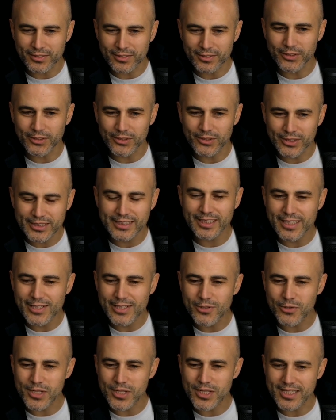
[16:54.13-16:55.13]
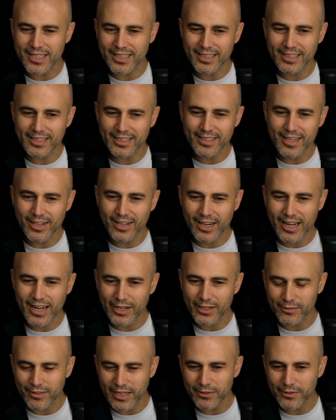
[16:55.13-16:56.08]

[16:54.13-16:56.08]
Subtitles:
So this is interesting that they're kind of,